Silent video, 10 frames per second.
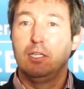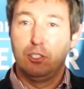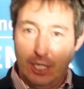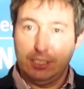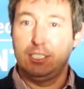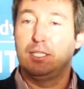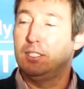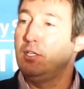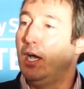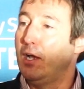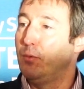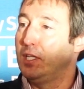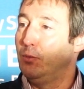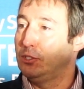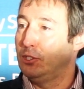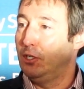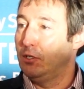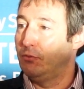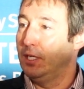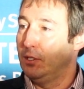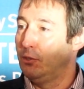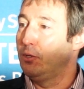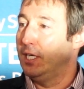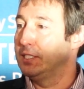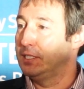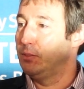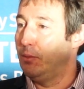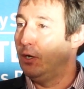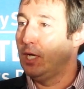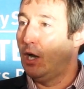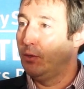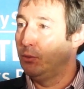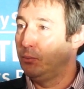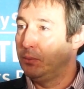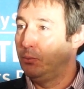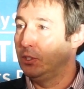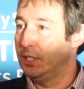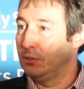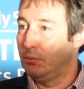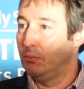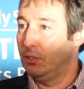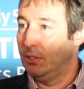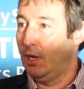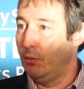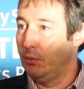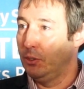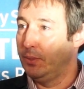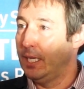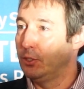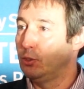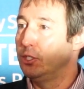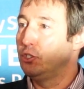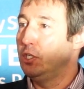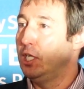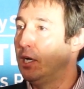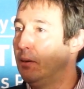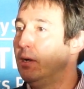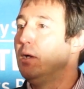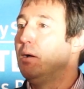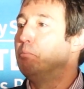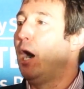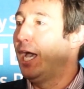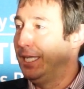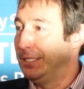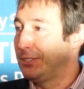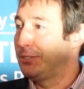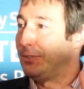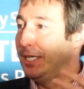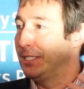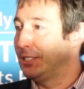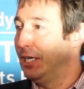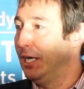just at the time when there was a lot of enthusiasm about how we would be how we would be able to engineer minds, right?